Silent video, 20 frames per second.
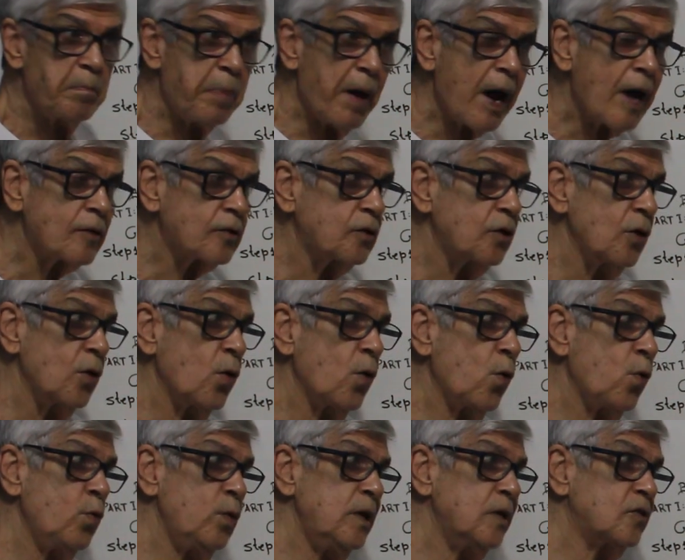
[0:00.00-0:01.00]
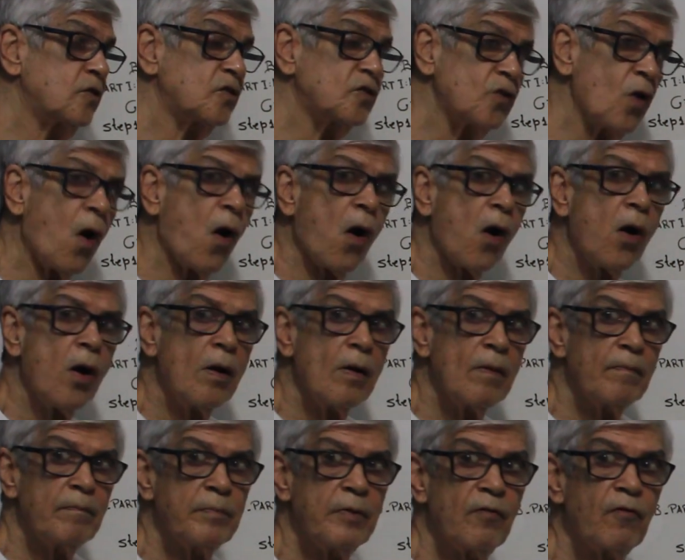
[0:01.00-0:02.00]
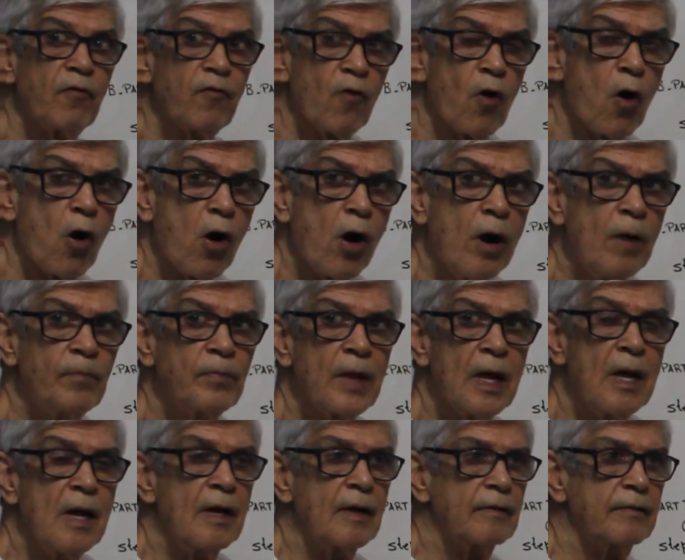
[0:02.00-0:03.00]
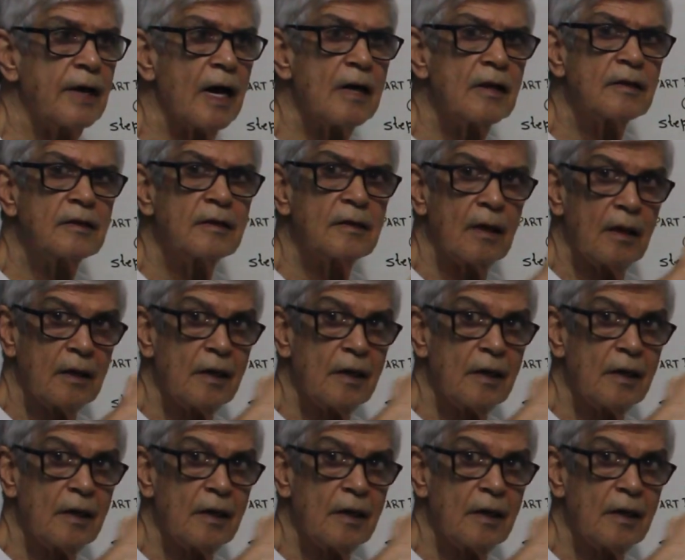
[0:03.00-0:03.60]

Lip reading: But we saw before that